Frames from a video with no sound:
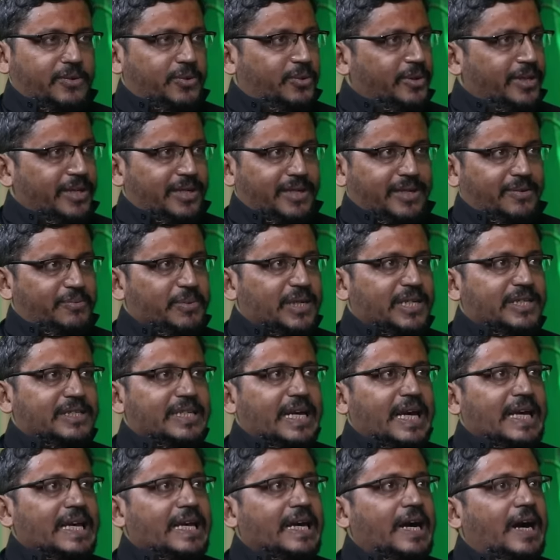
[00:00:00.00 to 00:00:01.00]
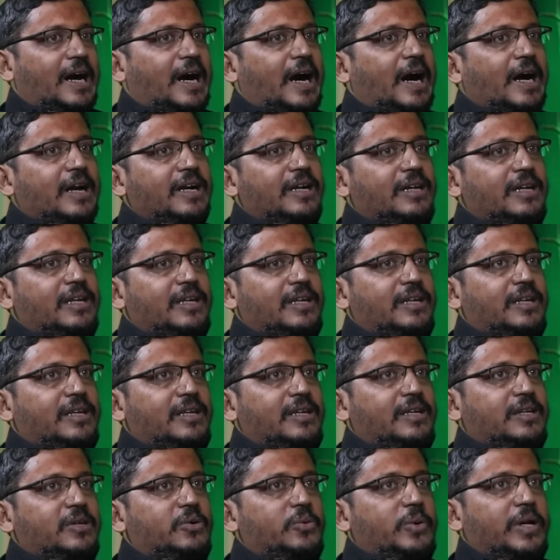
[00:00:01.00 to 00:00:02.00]
have no idea because I
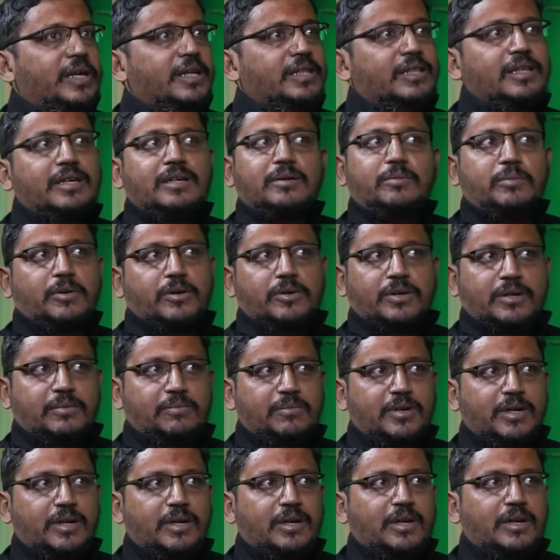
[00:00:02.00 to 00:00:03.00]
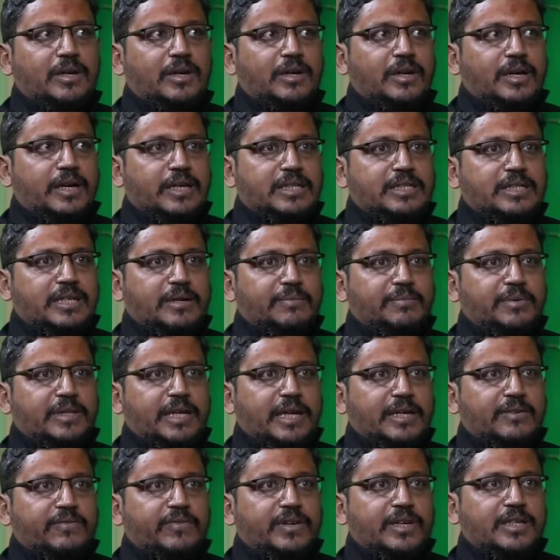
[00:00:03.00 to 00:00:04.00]
hardly knew anything about him except
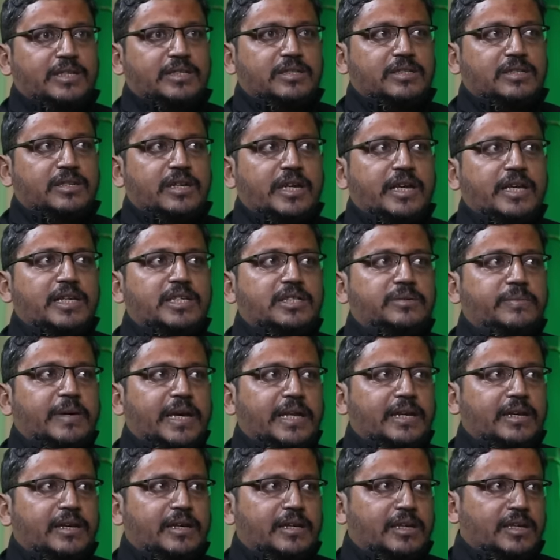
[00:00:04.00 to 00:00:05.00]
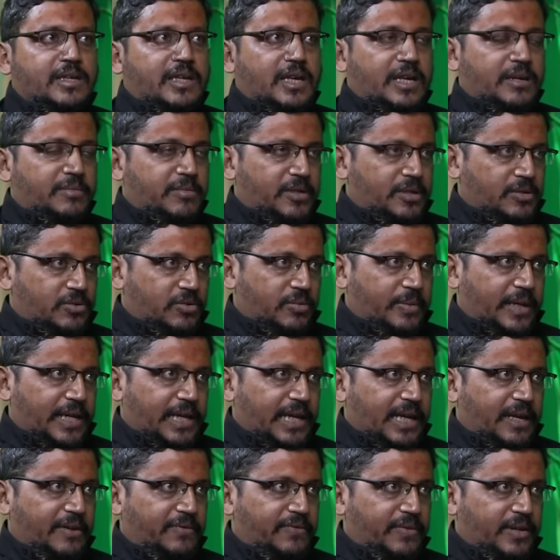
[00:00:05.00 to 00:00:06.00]
that very strange manner he came into my
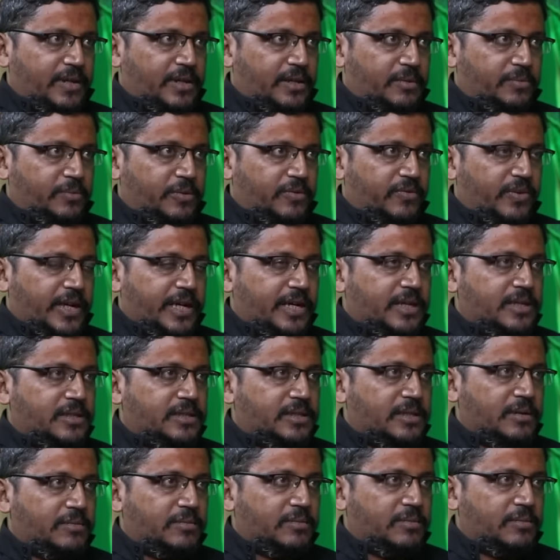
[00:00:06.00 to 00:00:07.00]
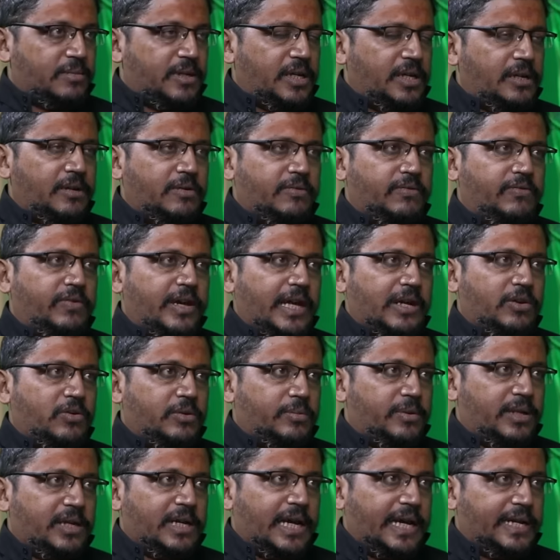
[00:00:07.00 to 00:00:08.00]
life and he provided some
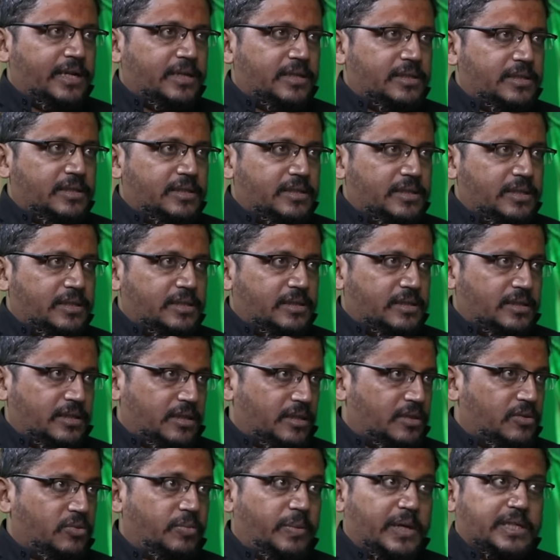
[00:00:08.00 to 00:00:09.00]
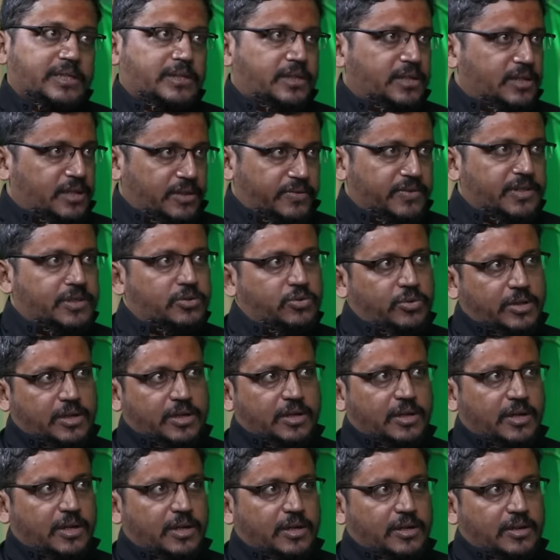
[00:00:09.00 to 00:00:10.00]
invaluable guidance in certain upasanas I was
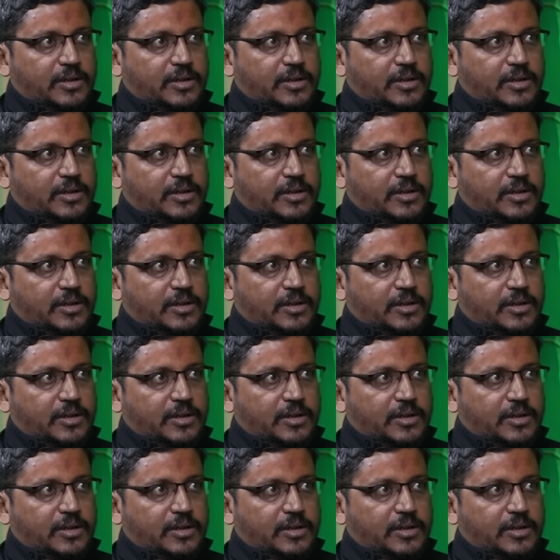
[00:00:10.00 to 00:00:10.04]
doing.